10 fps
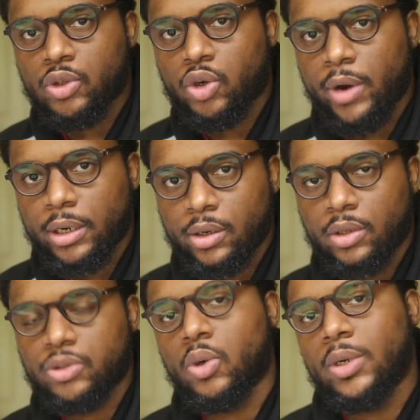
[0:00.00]
creditor,
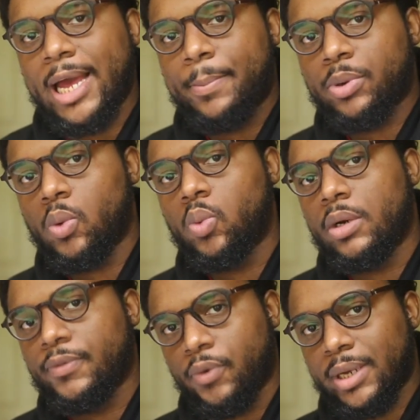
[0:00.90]
so Capital
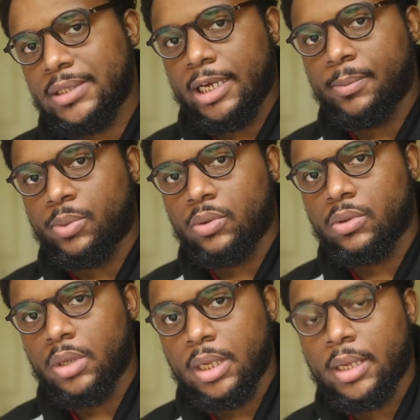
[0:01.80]
One, for example,
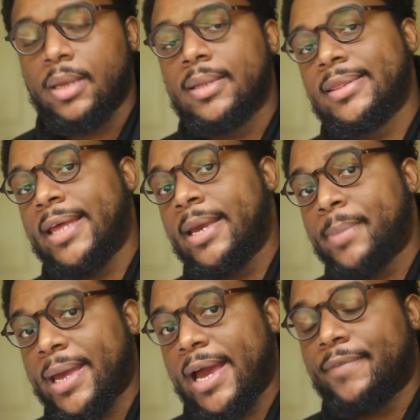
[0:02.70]
they
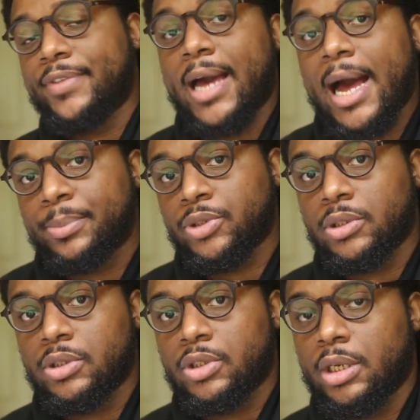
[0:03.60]
may have the
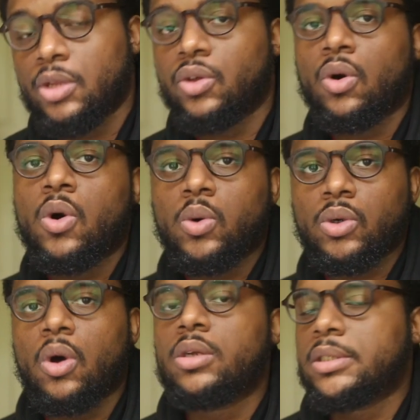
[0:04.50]
option to either hold
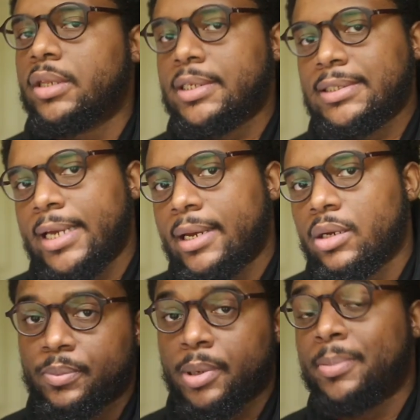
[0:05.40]
on to this
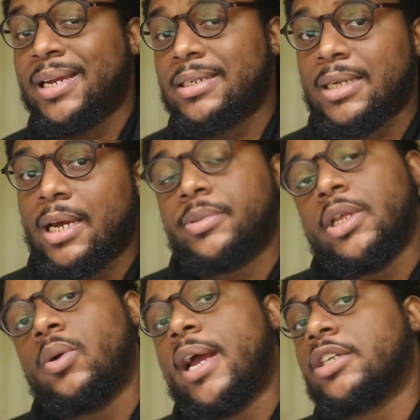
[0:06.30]
debt, but many times
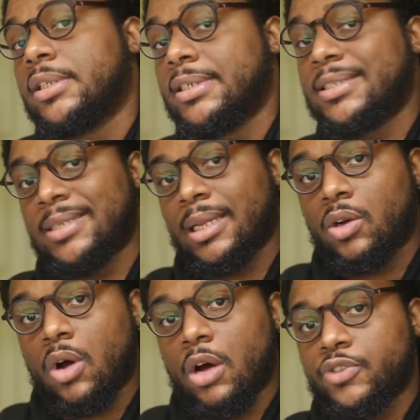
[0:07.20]
they'll actually sell it
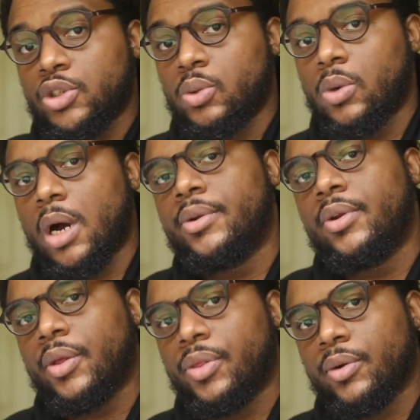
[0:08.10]
off to
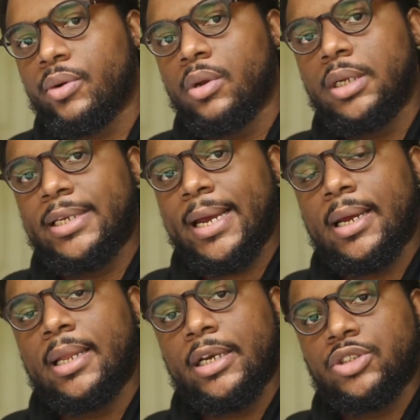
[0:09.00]
another debt
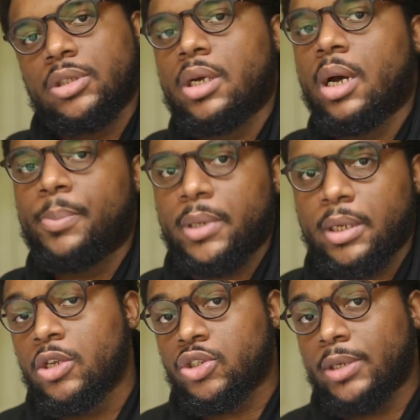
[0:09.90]
collection company.
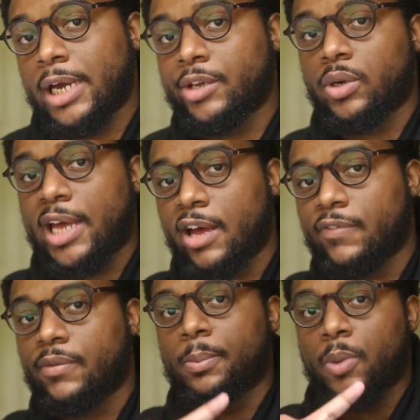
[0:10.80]
So now you're going to
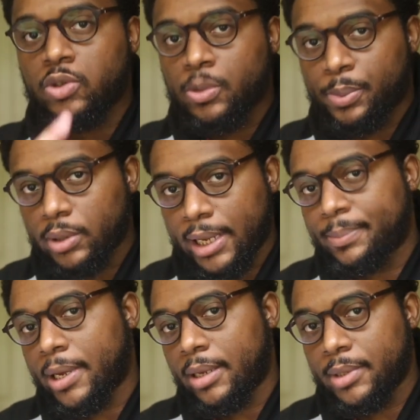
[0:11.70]
have multiple late
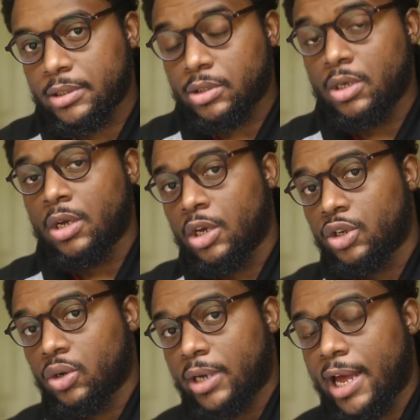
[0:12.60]
payments,
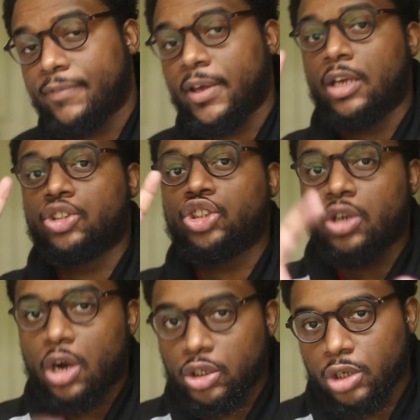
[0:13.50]
you're going to have a
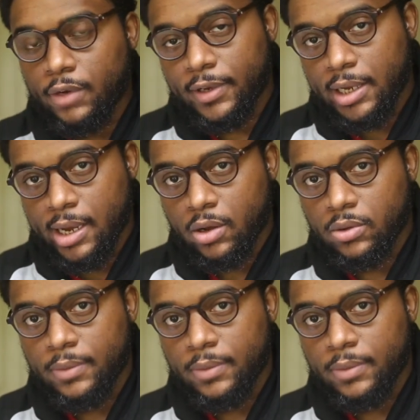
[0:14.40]
charge-off account,